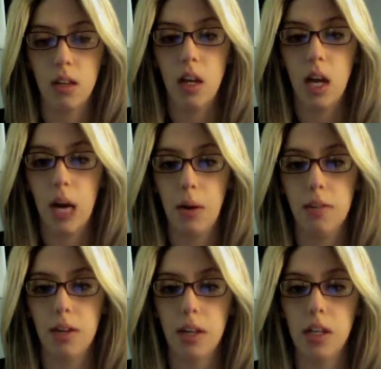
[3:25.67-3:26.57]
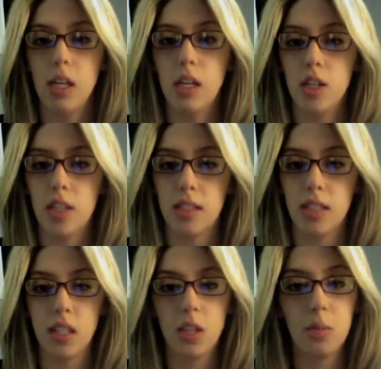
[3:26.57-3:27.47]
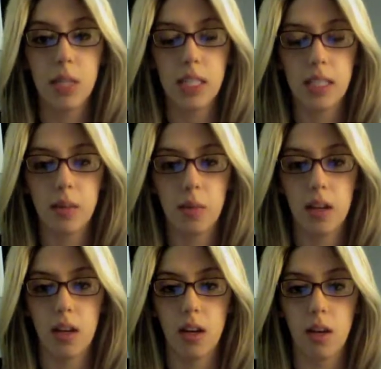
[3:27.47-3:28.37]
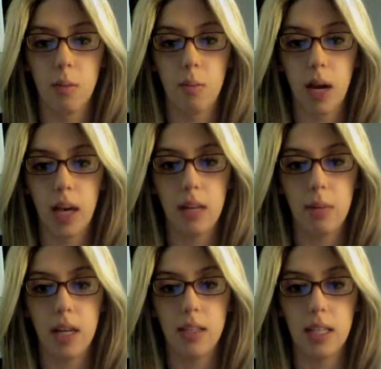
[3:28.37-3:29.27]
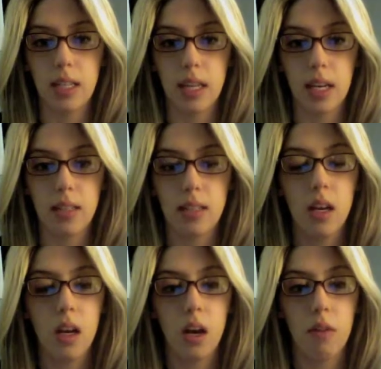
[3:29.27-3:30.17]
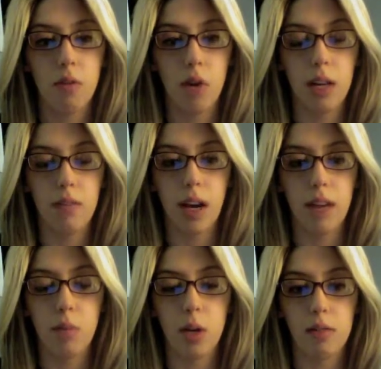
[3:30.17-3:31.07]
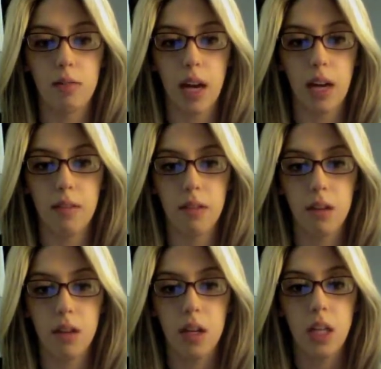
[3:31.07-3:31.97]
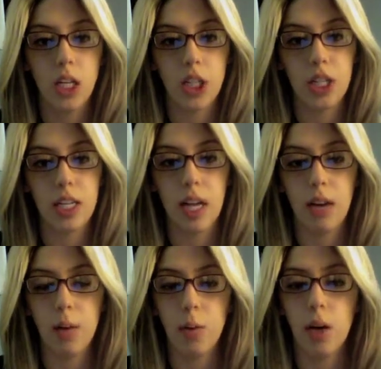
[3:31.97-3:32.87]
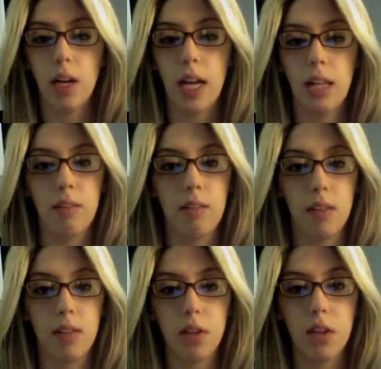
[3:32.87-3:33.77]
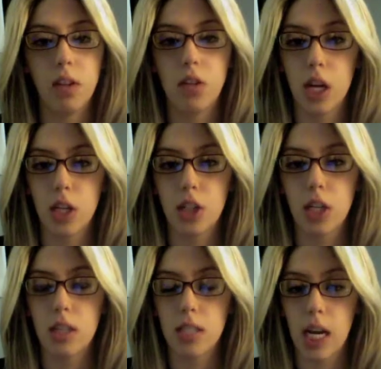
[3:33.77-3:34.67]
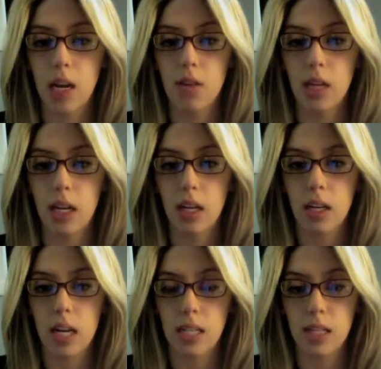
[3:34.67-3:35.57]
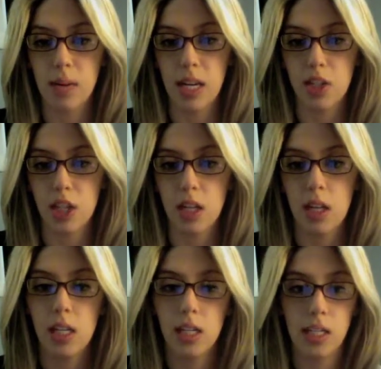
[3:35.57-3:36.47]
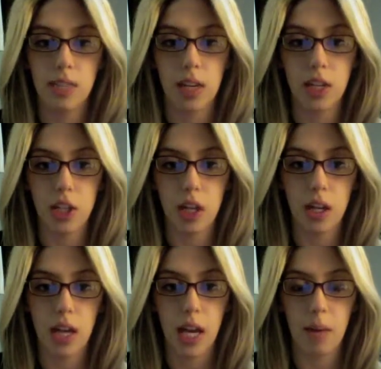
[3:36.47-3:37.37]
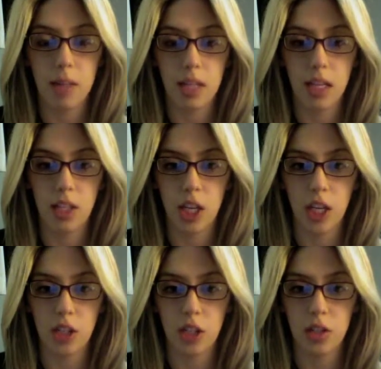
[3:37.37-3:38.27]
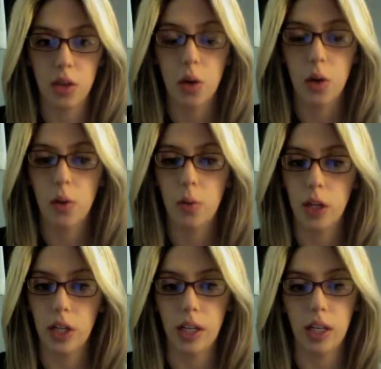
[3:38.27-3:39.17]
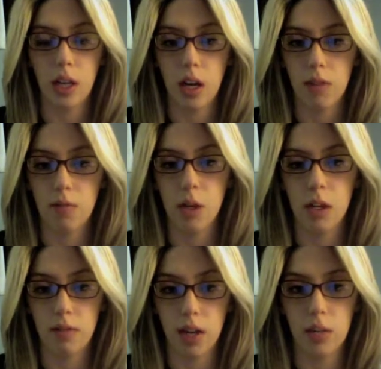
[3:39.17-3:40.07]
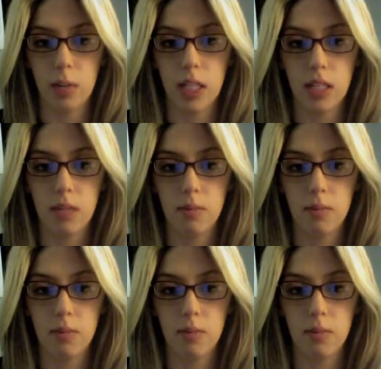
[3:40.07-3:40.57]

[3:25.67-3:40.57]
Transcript: However, she is still obese with a body mass index of 45.5. She did not report any fever, nausea, diarrhea, constipation, dysphagia, appetite changes, or working in a harmful environment.